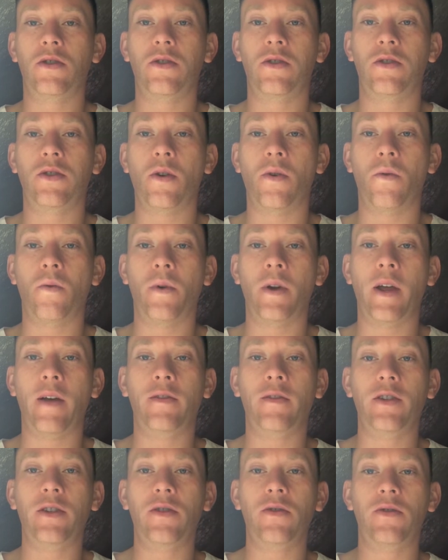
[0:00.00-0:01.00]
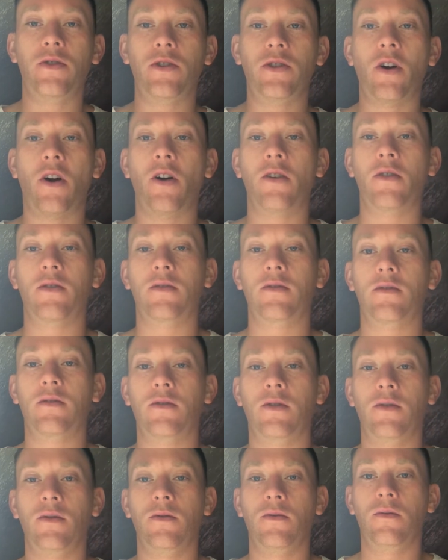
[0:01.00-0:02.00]
whenever you start
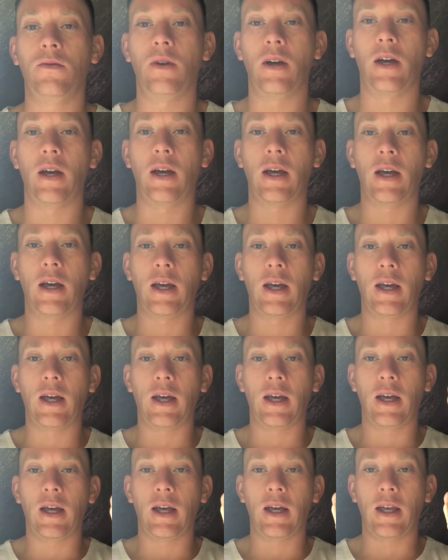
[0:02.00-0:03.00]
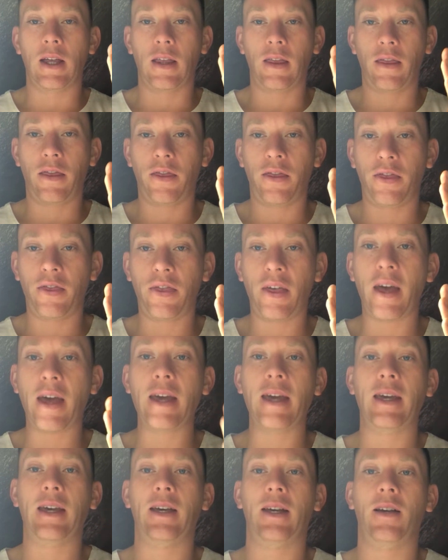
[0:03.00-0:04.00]
to
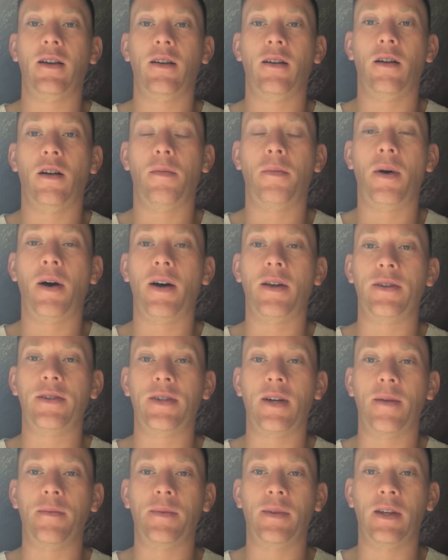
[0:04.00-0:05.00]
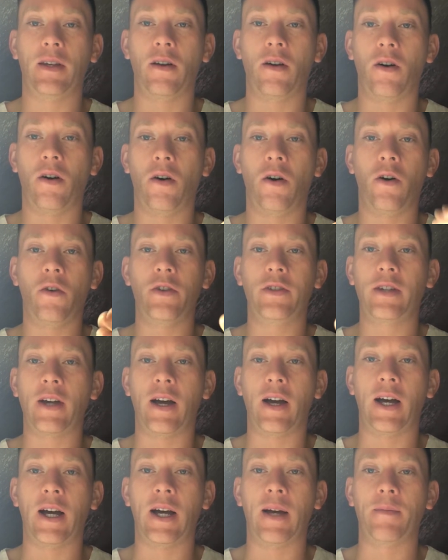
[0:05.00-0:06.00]
think upon something all the
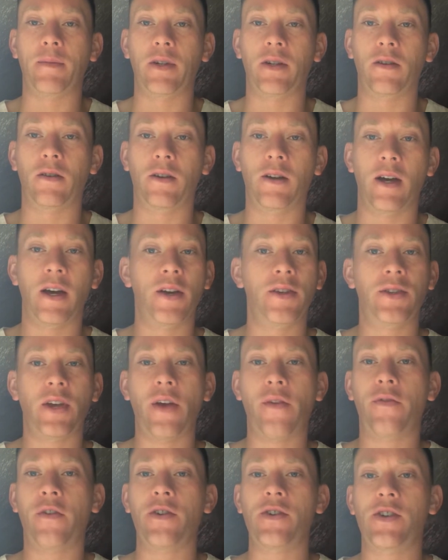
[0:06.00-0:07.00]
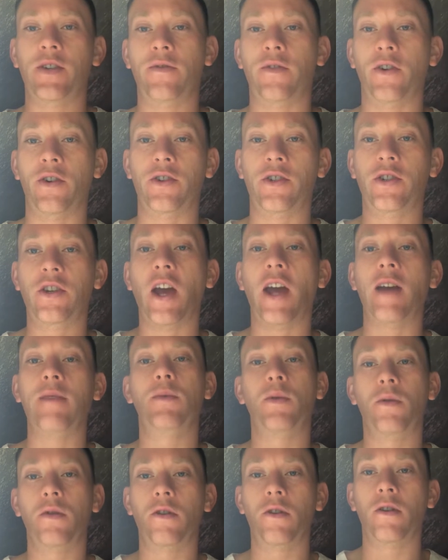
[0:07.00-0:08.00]
time, you're okay. Say, for instance, for a
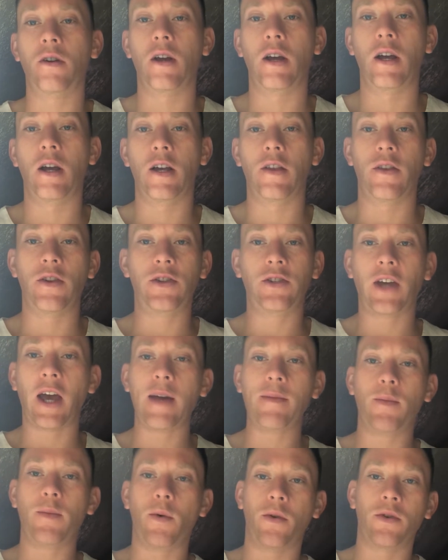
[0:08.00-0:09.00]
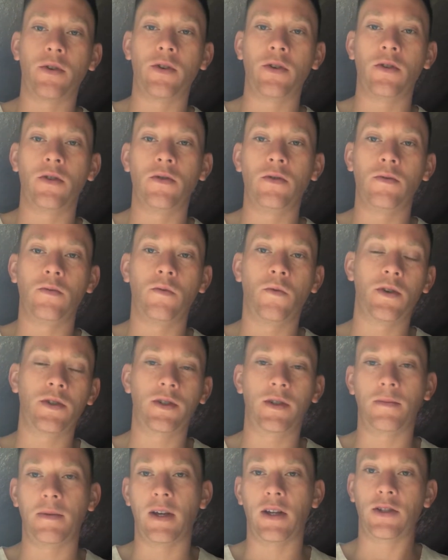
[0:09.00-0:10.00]
skateboarder. This skateboard dude wants
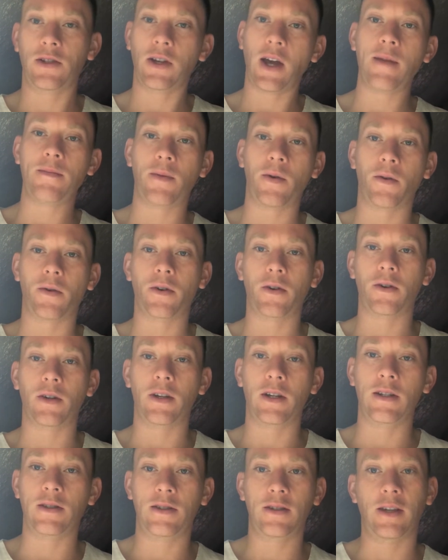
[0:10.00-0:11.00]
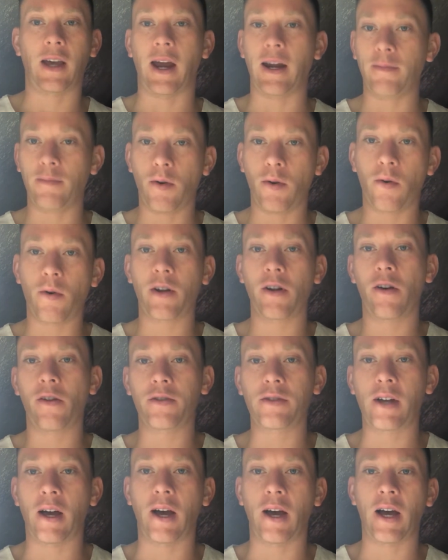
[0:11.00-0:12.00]
to be a skateboarder. He's skateboarding all
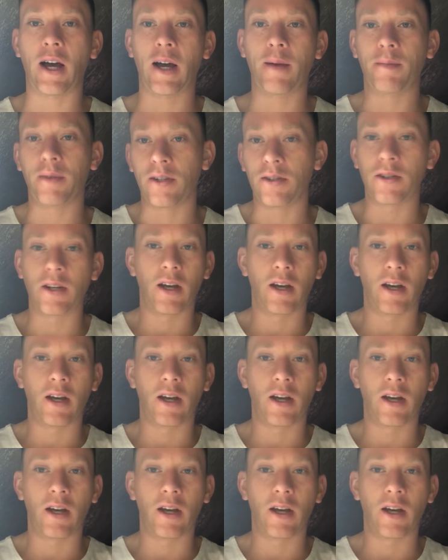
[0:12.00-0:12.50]
the time. He's